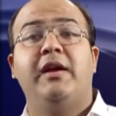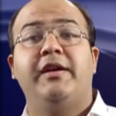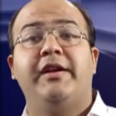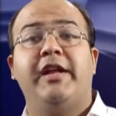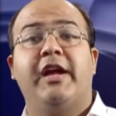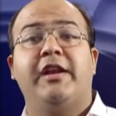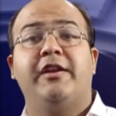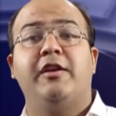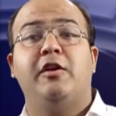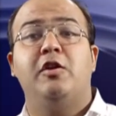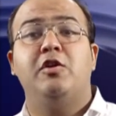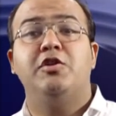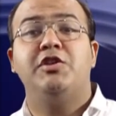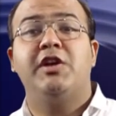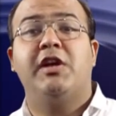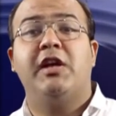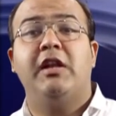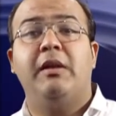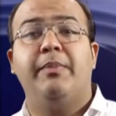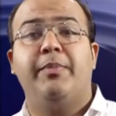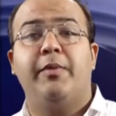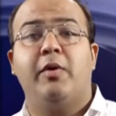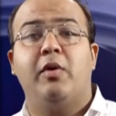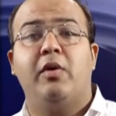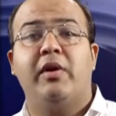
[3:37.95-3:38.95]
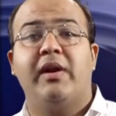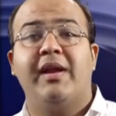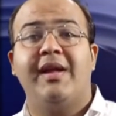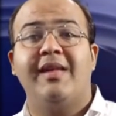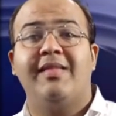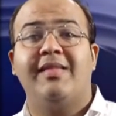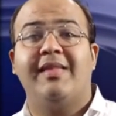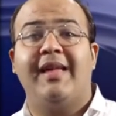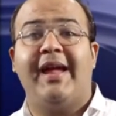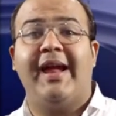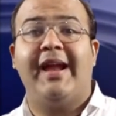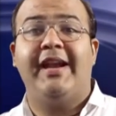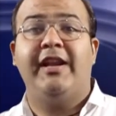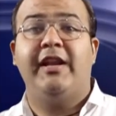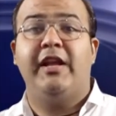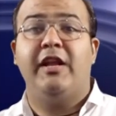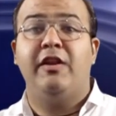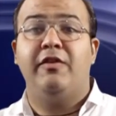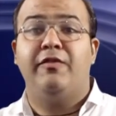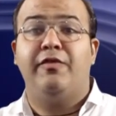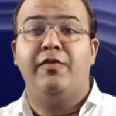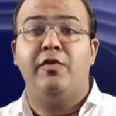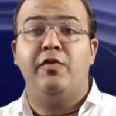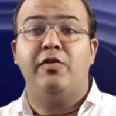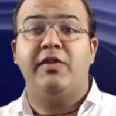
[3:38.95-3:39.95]
technological progress and
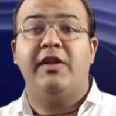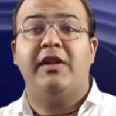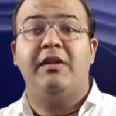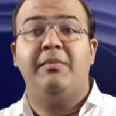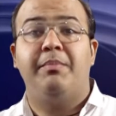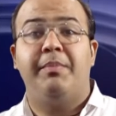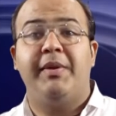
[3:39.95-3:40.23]
infusion